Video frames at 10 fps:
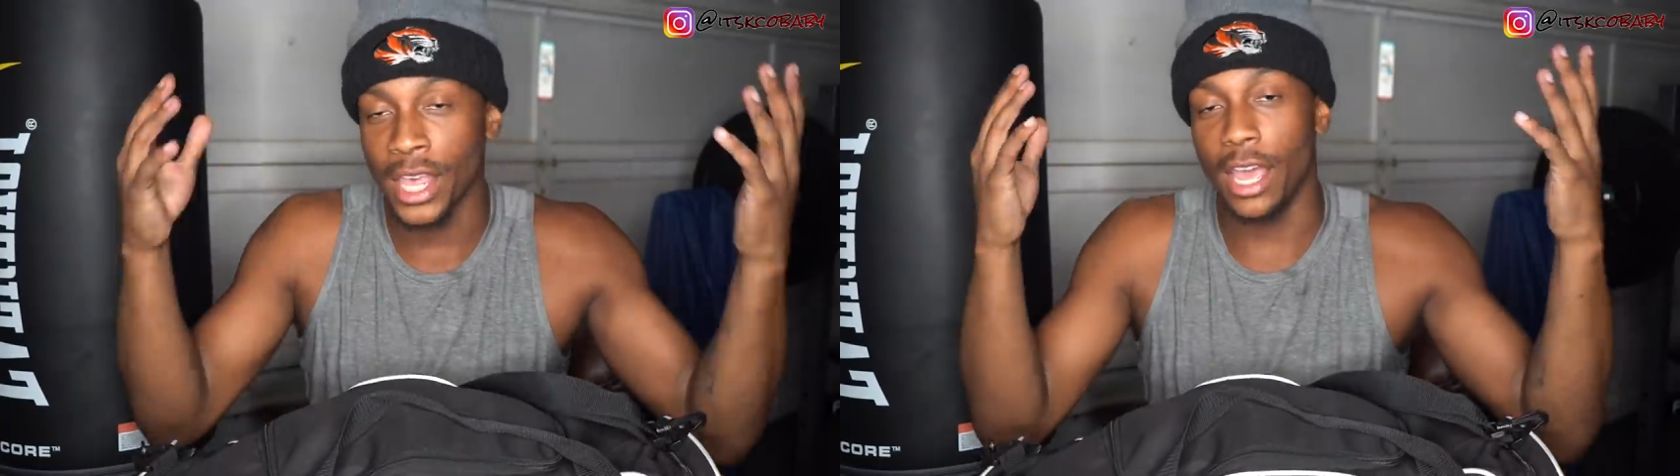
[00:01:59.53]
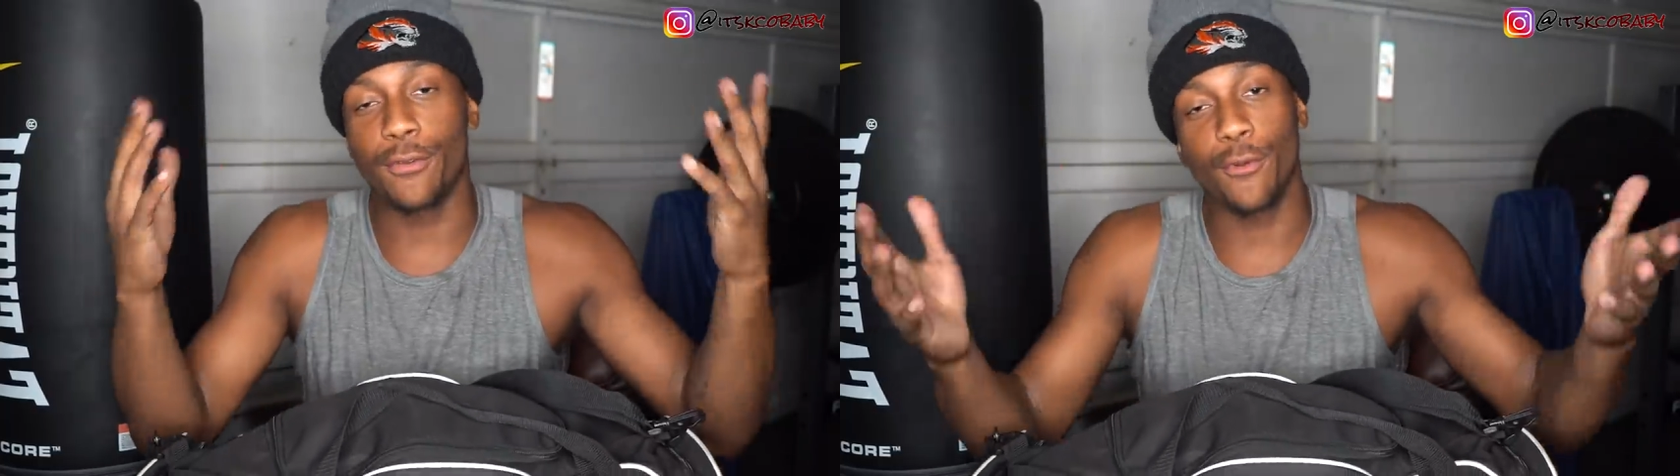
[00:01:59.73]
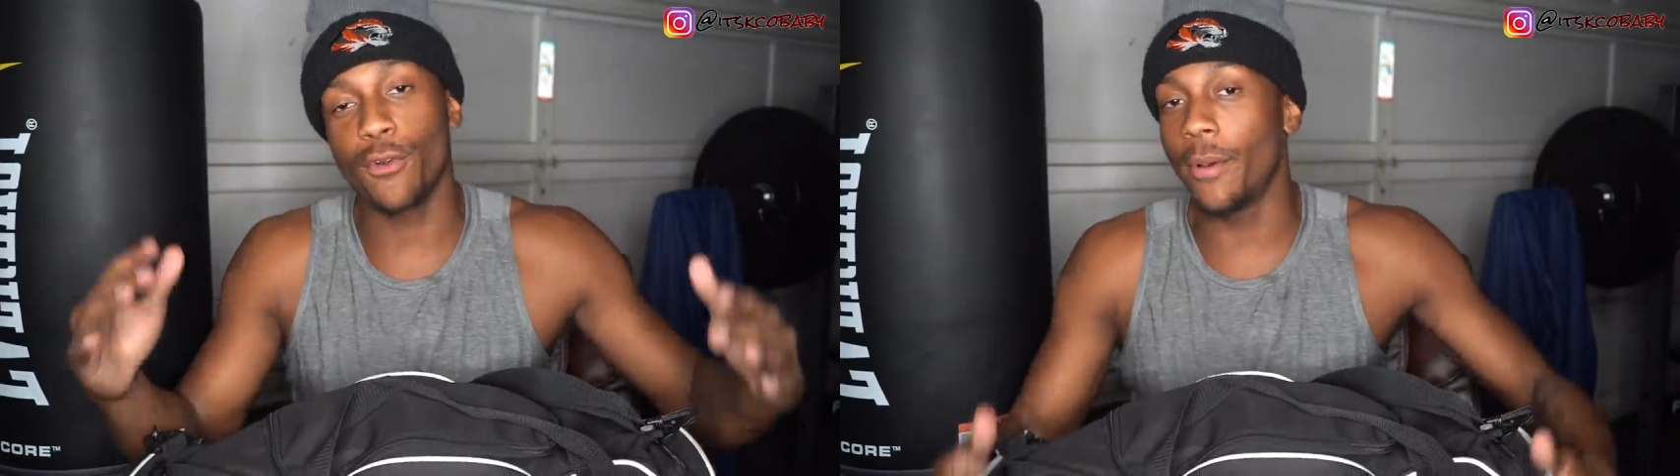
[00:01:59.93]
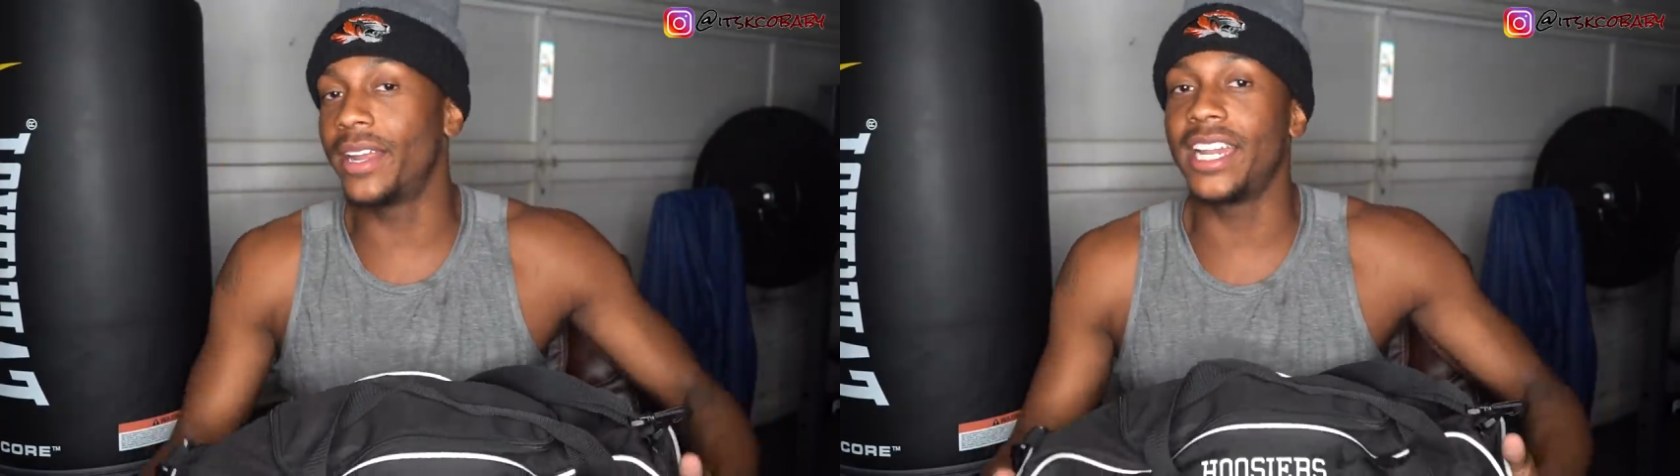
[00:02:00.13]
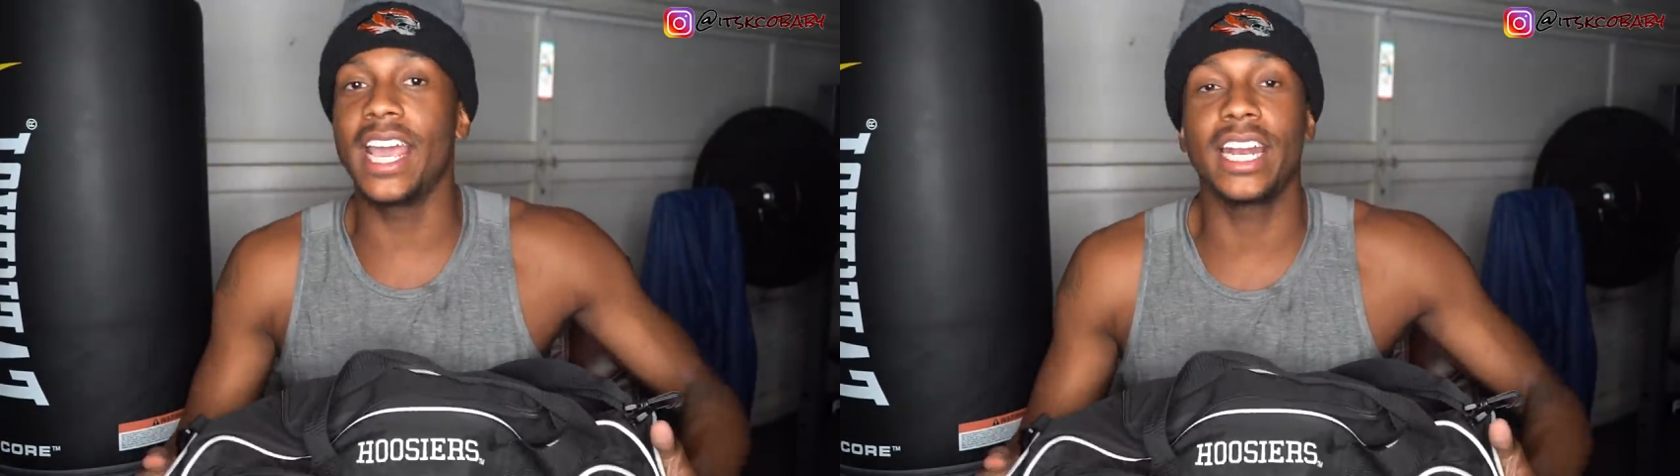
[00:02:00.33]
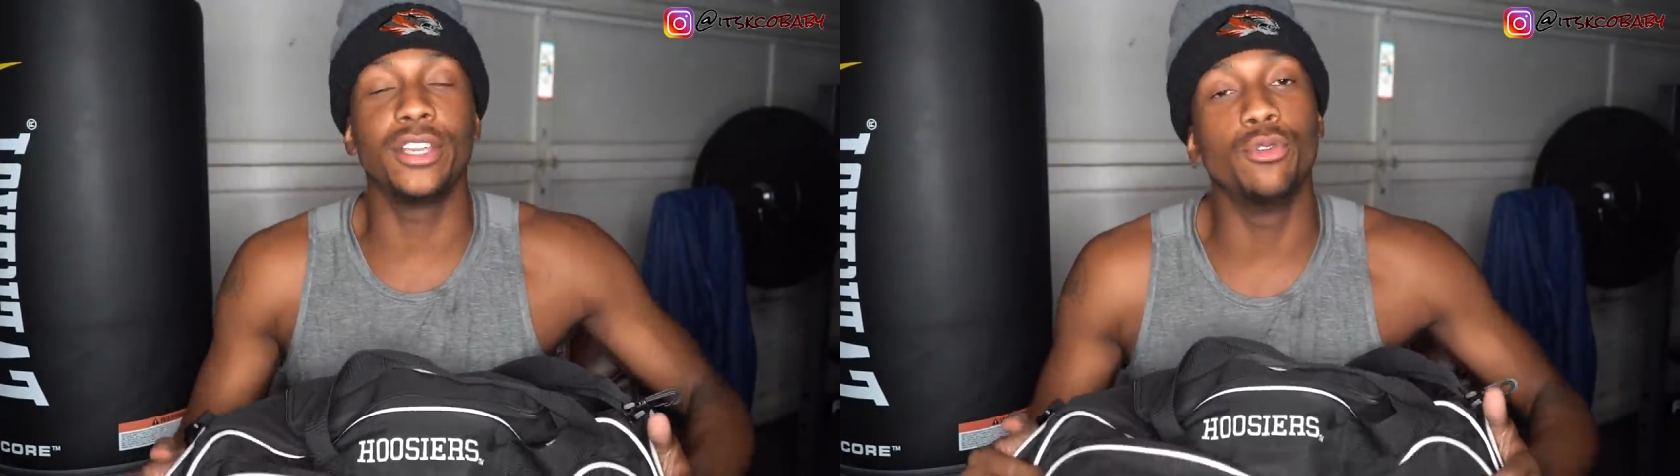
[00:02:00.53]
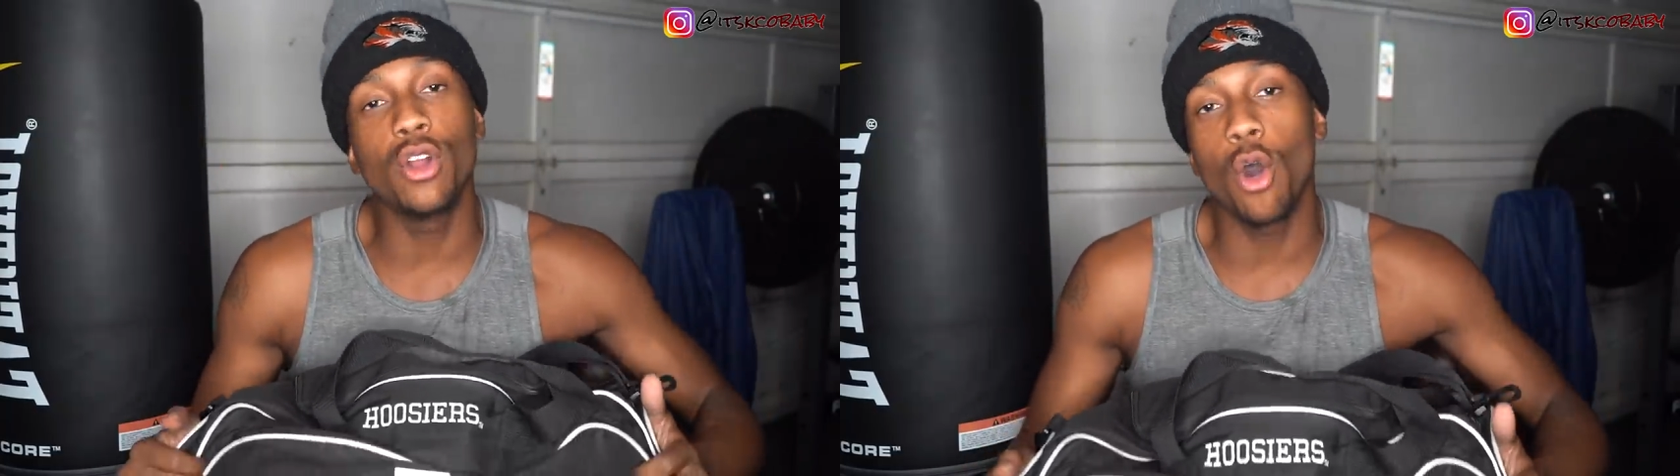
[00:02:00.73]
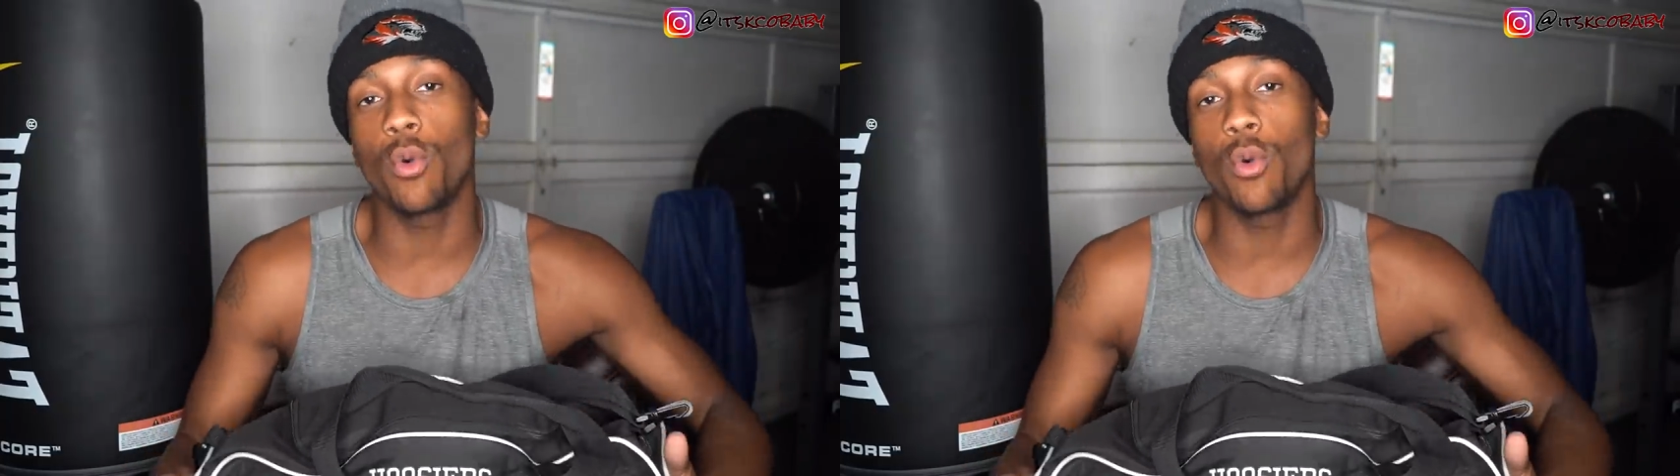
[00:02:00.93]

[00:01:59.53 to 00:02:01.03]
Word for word: if you're from Indiana, you know